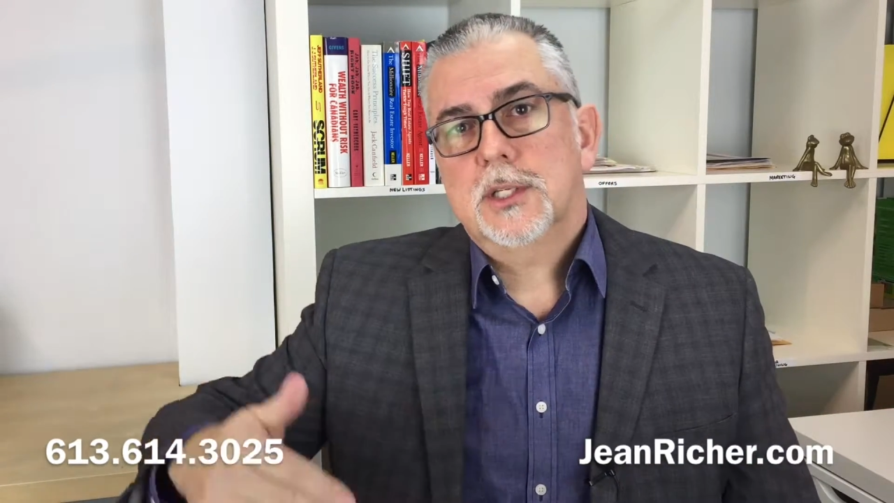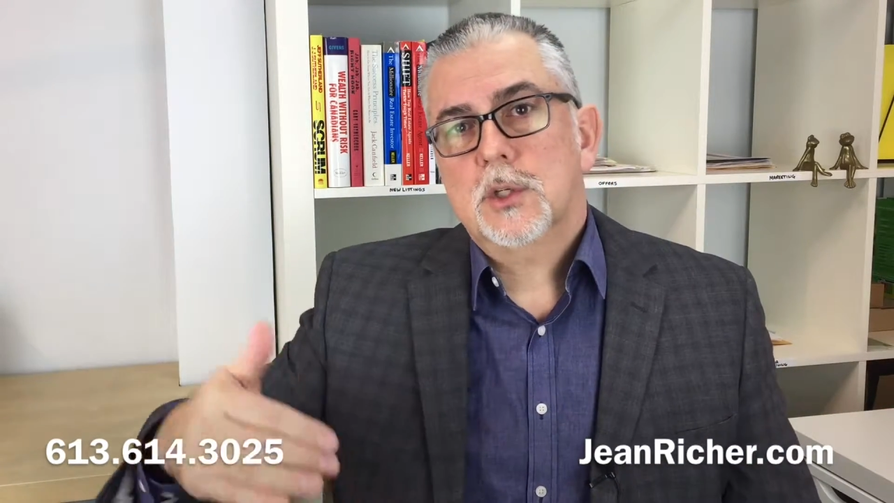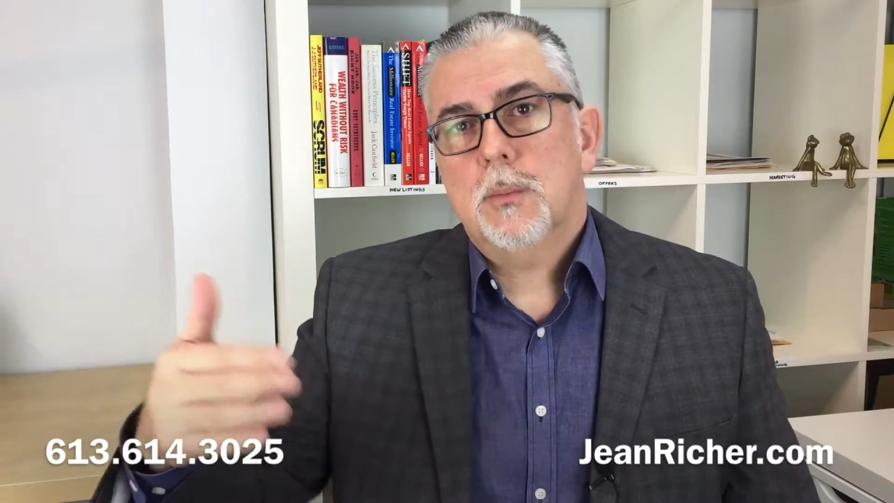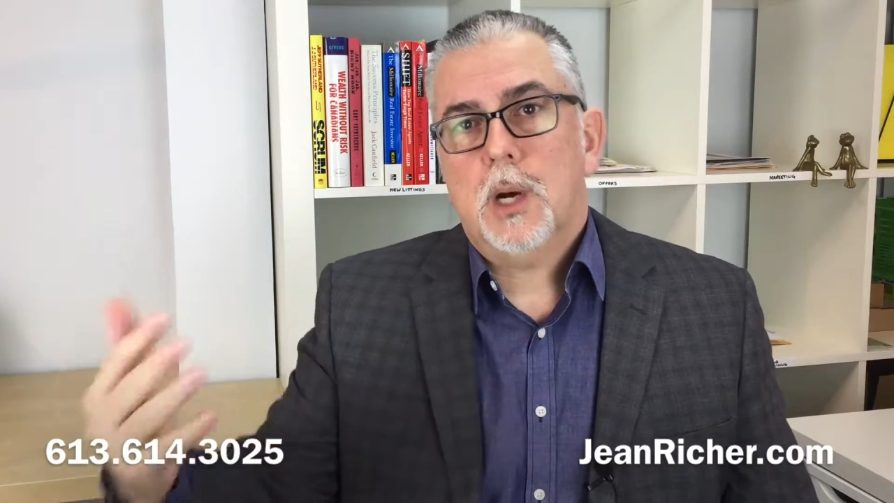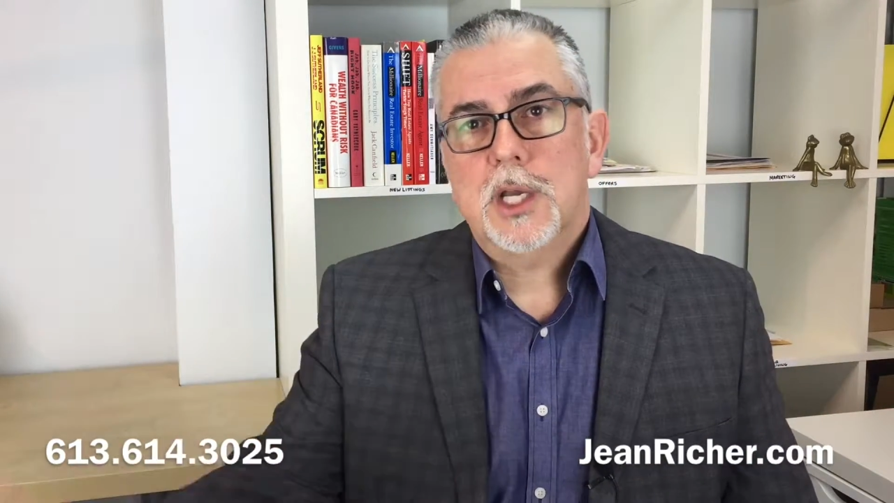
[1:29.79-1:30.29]
to
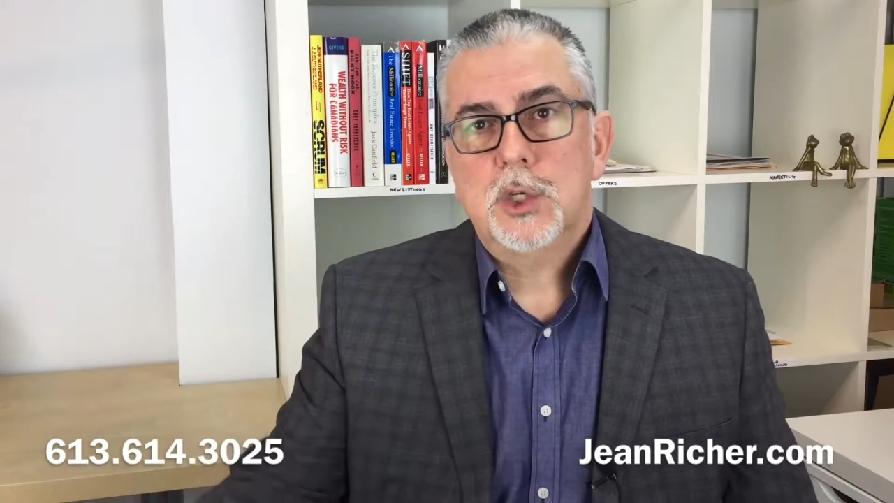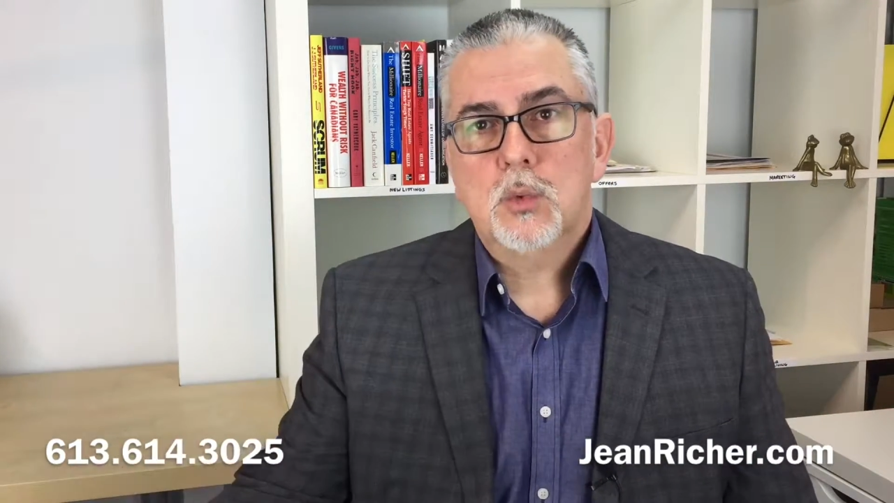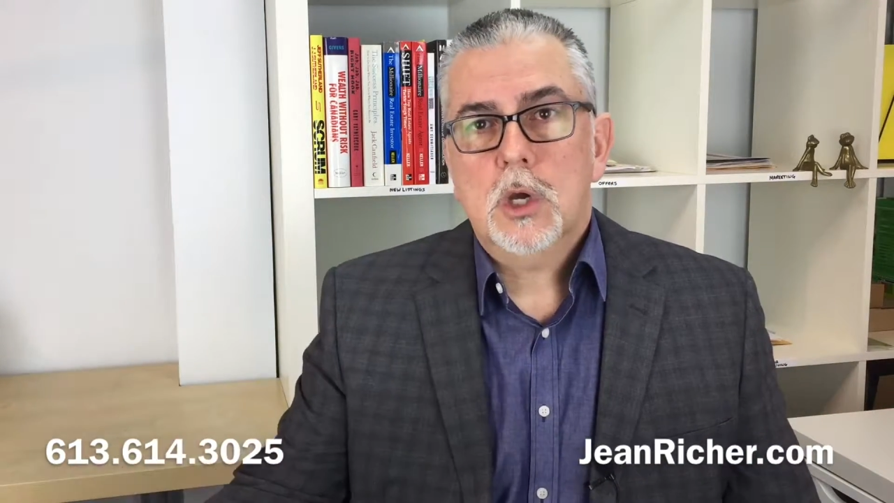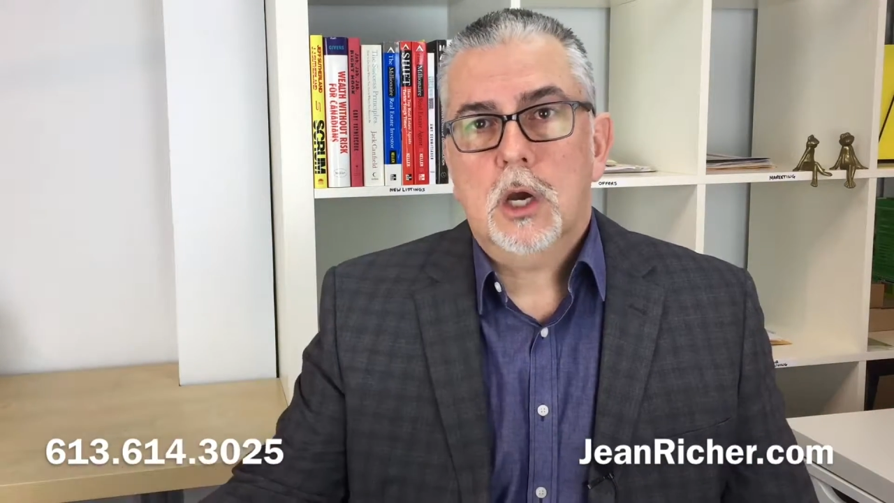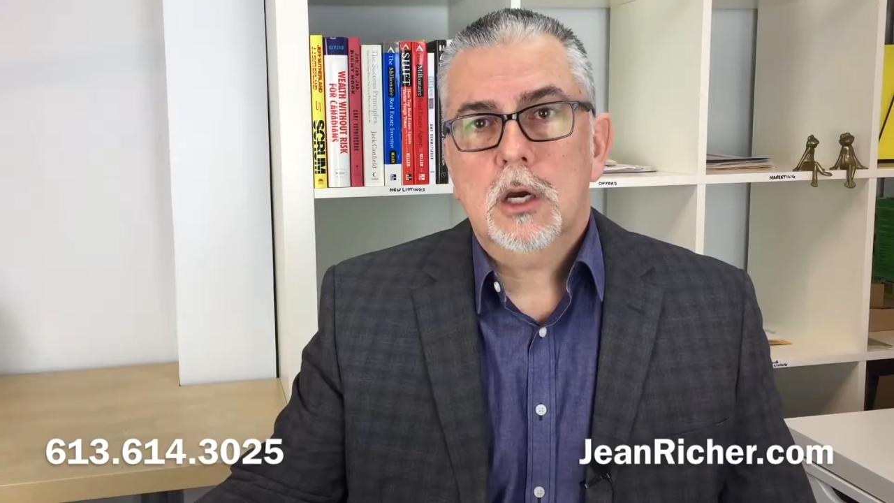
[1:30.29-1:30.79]
go buy a new
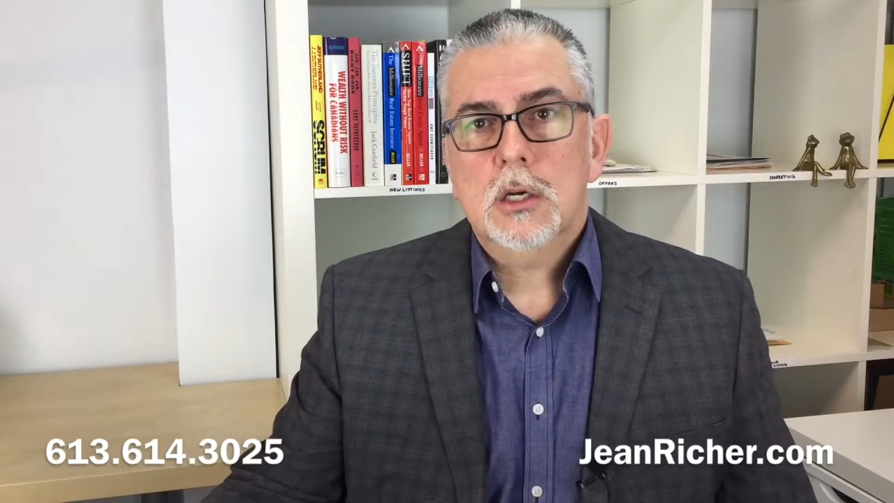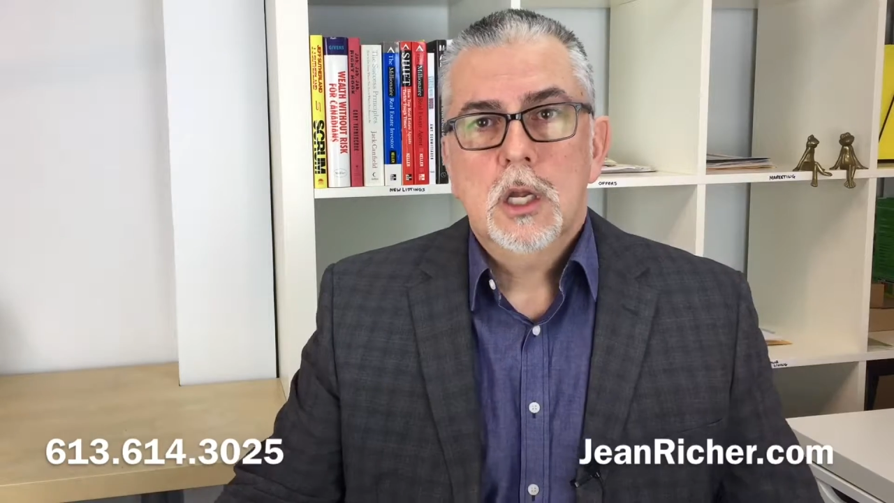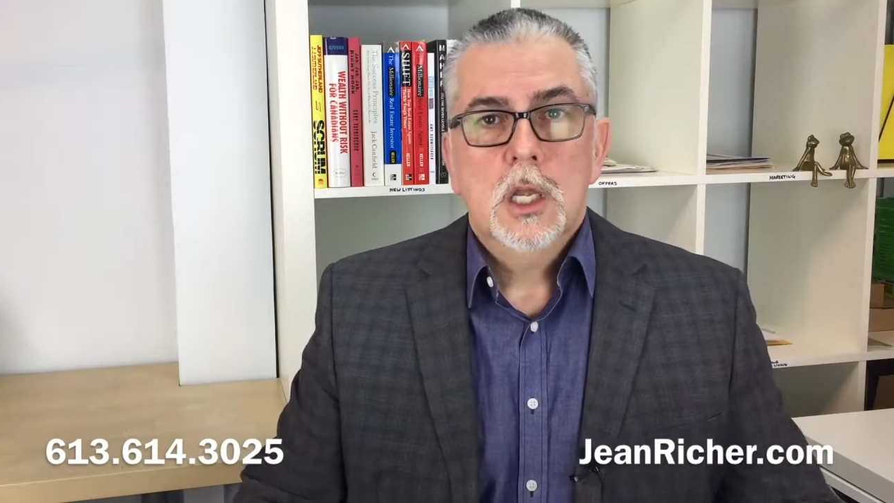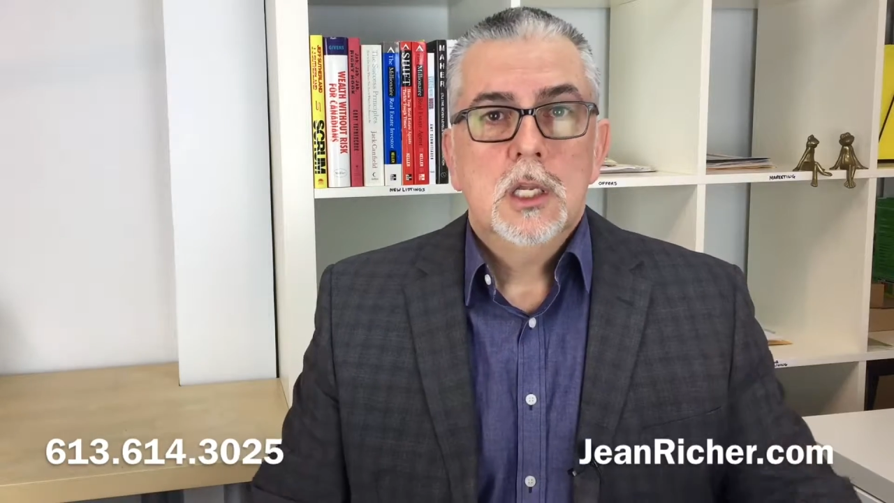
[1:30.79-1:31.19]
car,